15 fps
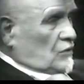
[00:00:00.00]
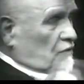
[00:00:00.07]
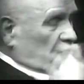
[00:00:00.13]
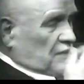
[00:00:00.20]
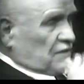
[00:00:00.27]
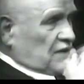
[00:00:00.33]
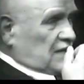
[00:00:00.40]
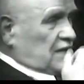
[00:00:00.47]

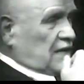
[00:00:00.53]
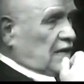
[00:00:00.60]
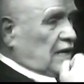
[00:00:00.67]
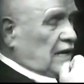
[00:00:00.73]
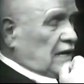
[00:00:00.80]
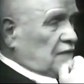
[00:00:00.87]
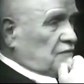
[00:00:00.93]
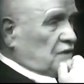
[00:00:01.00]
of everyday
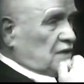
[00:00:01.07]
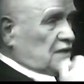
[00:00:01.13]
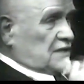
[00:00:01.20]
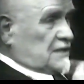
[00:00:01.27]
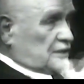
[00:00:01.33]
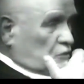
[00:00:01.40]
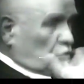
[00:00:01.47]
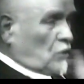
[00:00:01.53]
life,
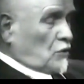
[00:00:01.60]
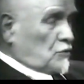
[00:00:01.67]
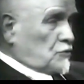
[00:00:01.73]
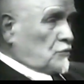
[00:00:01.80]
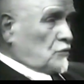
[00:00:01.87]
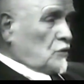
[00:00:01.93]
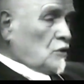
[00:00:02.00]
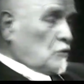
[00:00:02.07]
the
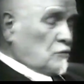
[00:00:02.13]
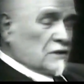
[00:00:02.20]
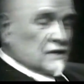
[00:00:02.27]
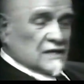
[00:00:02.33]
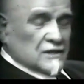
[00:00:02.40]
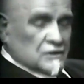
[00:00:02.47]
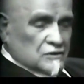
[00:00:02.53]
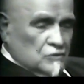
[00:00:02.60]
torture, we
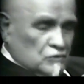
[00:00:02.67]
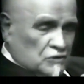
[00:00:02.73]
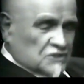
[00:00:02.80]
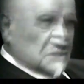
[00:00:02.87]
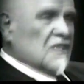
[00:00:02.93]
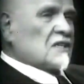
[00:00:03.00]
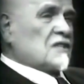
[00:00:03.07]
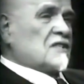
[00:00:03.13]
can
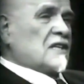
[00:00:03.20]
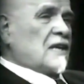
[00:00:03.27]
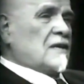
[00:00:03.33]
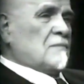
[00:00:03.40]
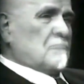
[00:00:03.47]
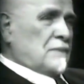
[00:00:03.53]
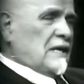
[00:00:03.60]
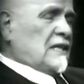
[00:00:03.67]
nothing
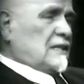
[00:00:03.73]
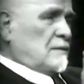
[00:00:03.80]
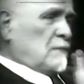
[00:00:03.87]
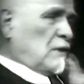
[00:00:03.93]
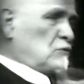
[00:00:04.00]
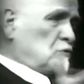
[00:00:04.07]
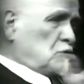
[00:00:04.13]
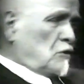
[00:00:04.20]
say bad
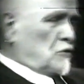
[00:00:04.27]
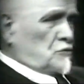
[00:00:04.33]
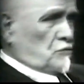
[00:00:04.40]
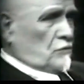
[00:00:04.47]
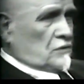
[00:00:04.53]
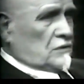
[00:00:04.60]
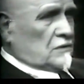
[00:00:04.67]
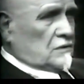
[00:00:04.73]
about
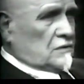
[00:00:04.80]
torture.